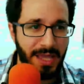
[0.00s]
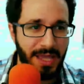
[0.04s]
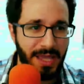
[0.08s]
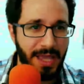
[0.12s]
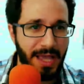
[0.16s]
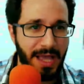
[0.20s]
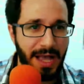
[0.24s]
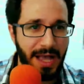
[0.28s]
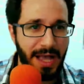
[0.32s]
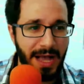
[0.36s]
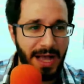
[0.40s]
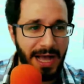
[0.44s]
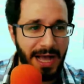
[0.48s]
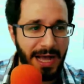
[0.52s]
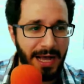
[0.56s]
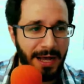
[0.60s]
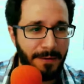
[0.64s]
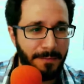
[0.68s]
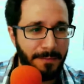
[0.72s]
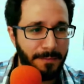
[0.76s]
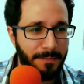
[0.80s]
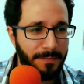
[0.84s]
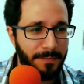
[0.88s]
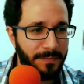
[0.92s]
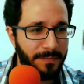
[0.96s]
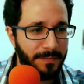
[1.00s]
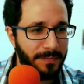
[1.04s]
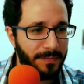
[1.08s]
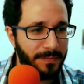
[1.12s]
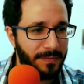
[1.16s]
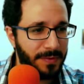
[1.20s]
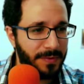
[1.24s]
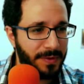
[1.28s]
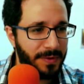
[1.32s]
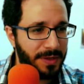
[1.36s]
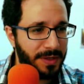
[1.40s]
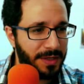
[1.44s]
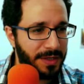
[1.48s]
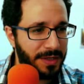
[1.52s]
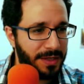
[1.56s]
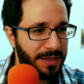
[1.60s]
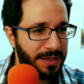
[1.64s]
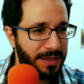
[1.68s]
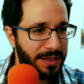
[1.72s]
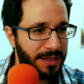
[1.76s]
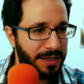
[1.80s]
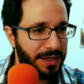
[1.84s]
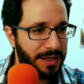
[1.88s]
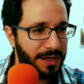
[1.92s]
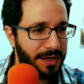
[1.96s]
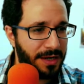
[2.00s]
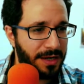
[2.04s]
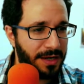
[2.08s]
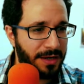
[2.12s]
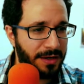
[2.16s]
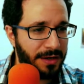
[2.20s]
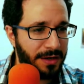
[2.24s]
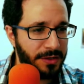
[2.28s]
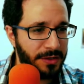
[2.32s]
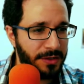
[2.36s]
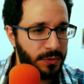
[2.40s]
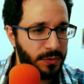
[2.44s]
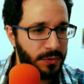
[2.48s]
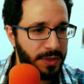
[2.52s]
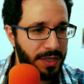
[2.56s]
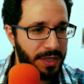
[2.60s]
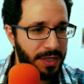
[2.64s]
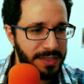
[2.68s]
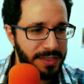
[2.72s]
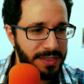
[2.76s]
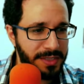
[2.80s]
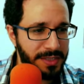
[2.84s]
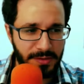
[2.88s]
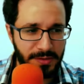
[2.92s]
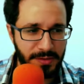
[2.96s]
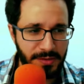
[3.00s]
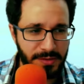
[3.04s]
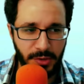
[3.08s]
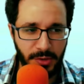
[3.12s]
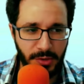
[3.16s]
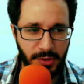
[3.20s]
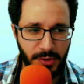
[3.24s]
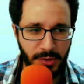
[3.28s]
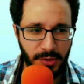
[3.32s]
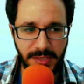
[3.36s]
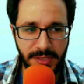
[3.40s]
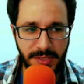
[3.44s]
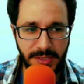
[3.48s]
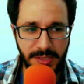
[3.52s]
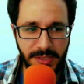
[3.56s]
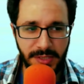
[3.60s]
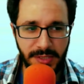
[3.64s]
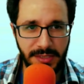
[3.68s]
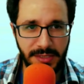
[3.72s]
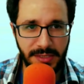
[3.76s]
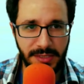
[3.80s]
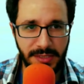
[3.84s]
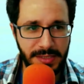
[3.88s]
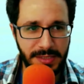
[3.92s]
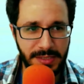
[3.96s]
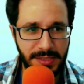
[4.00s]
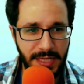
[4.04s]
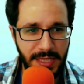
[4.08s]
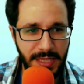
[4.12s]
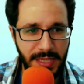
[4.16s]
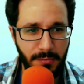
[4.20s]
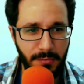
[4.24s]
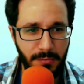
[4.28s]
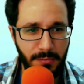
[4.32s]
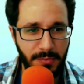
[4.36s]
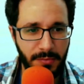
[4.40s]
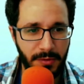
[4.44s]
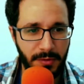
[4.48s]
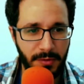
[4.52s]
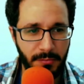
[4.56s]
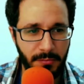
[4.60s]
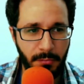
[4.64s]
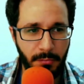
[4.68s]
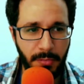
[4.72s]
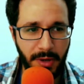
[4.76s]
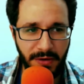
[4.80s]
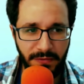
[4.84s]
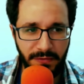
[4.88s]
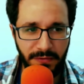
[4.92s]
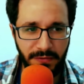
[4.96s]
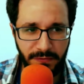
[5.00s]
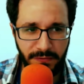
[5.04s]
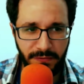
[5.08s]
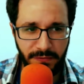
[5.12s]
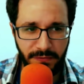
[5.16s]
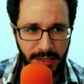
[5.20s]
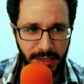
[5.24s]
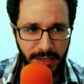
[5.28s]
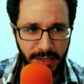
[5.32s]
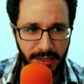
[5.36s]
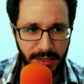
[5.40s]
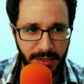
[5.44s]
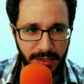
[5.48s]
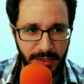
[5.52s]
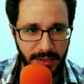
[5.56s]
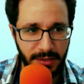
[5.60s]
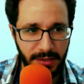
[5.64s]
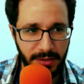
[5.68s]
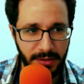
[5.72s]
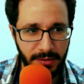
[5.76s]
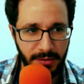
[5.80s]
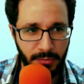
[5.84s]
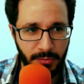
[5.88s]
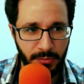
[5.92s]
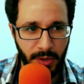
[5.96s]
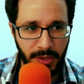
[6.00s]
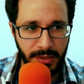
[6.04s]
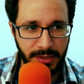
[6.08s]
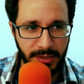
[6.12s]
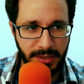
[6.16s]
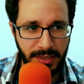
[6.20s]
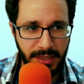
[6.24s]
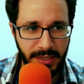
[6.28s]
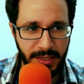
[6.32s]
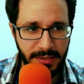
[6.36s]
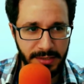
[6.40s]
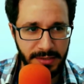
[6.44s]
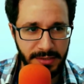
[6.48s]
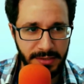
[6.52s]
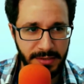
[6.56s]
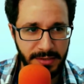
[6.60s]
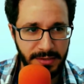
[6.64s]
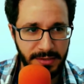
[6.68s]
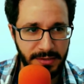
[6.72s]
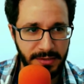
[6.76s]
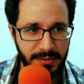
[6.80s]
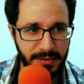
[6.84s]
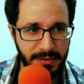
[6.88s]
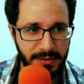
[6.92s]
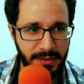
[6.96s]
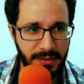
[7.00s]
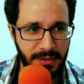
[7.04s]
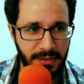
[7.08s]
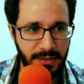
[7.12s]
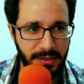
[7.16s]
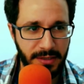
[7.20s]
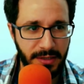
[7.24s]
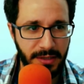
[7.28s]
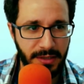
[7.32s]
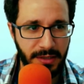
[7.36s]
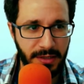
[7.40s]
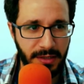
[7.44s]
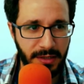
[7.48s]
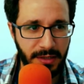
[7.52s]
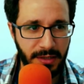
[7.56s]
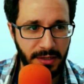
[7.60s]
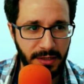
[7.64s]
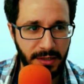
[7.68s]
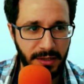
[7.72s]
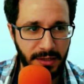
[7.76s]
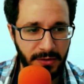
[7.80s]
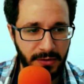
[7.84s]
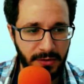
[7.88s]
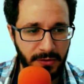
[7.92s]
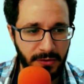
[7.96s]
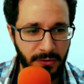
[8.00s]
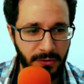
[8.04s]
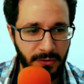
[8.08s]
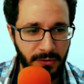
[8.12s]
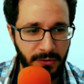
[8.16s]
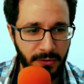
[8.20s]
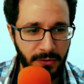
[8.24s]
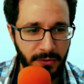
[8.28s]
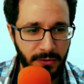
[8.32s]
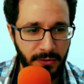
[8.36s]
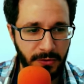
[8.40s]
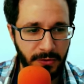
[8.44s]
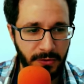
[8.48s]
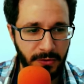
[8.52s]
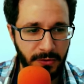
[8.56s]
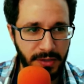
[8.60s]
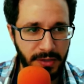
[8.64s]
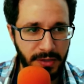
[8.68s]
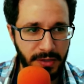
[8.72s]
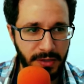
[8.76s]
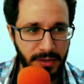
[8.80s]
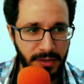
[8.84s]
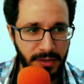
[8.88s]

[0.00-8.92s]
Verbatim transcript: Um, are you guys experiencing some buffering in the broadcasts, uh, or everything is